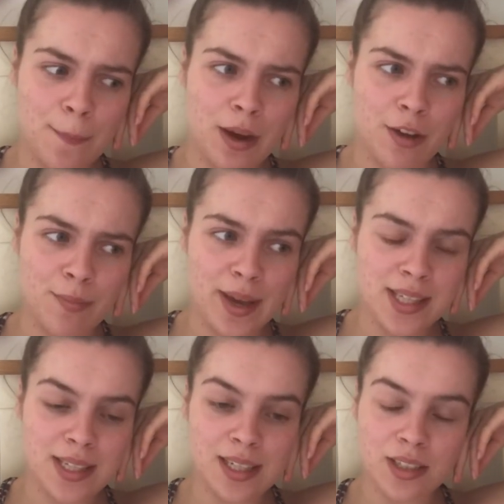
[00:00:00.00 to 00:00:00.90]
but I've
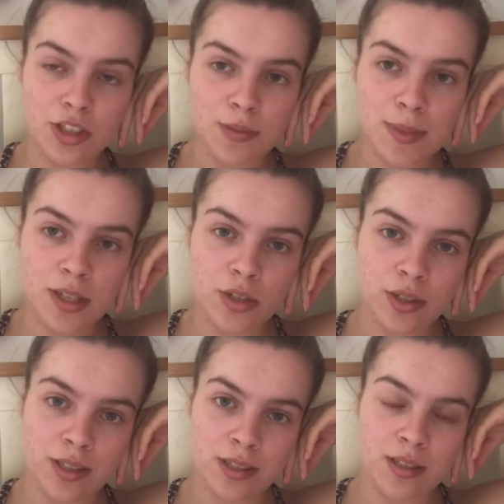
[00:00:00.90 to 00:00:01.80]
basically just been
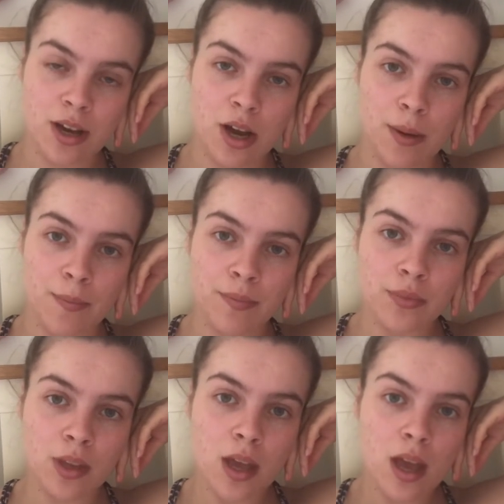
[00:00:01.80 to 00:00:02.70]
doing some
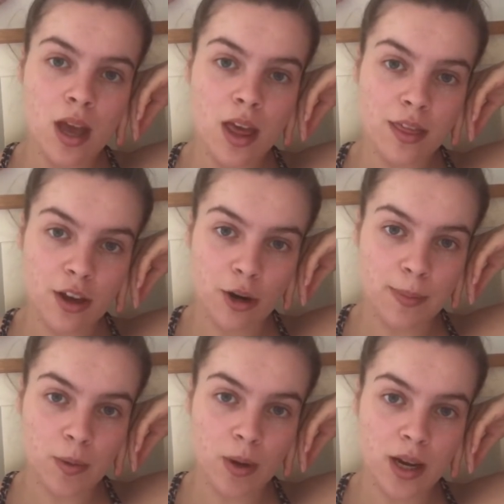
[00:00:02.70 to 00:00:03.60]

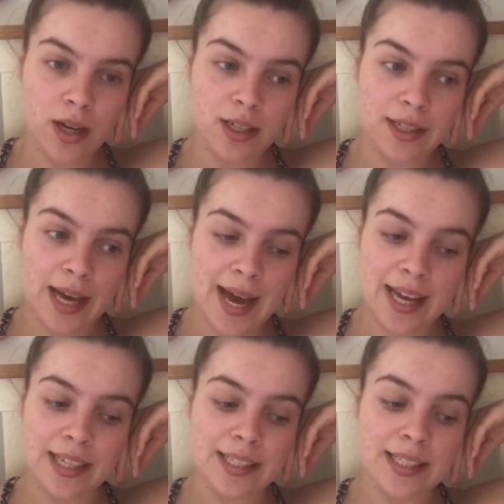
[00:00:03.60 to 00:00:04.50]
therapy work,
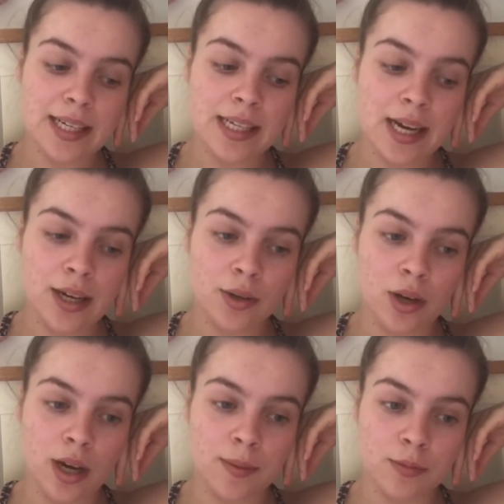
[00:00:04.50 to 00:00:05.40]
and now
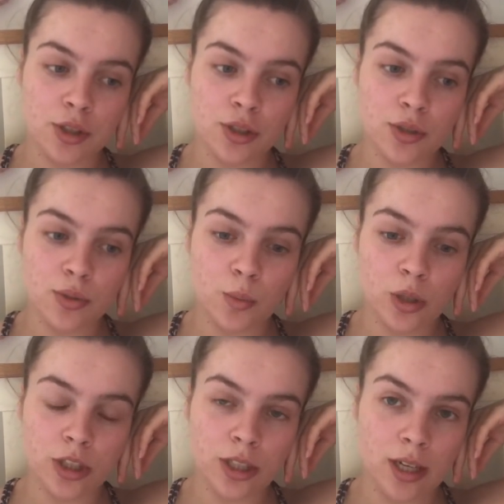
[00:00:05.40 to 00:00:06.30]
I'm just
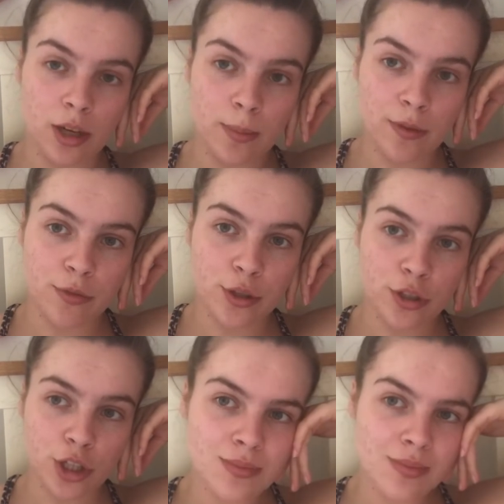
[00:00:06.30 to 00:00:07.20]
watching a little bit of
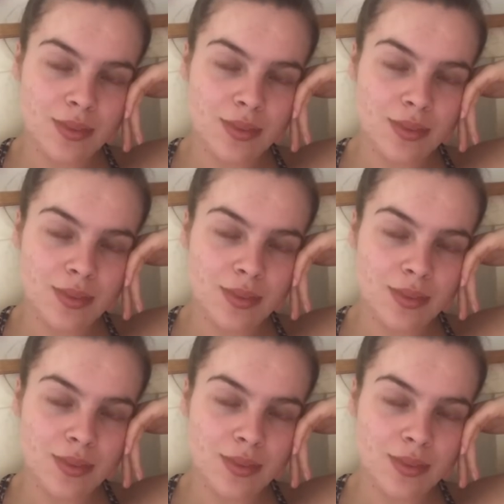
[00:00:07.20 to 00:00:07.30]
YouTube.